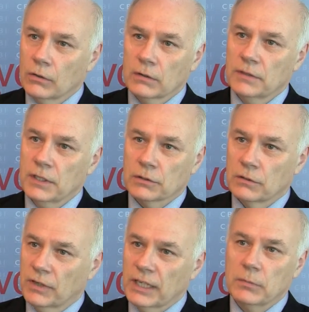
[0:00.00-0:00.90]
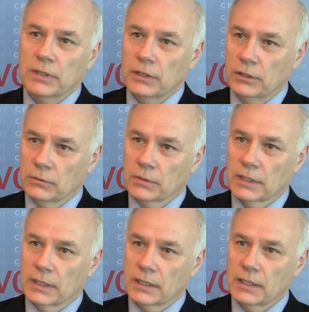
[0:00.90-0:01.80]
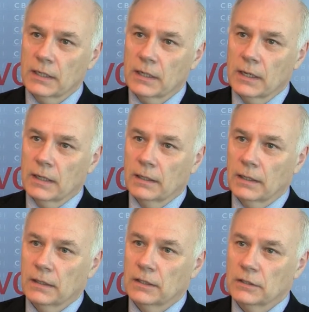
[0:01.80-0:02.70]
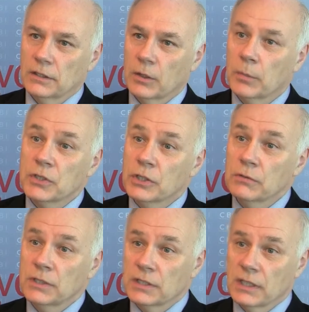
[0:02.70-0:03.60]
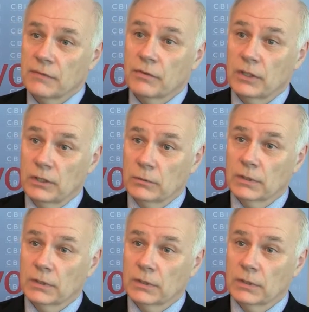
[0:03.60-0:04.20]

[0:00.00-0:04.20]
All of these are available in the UK, and the opportunity is there for the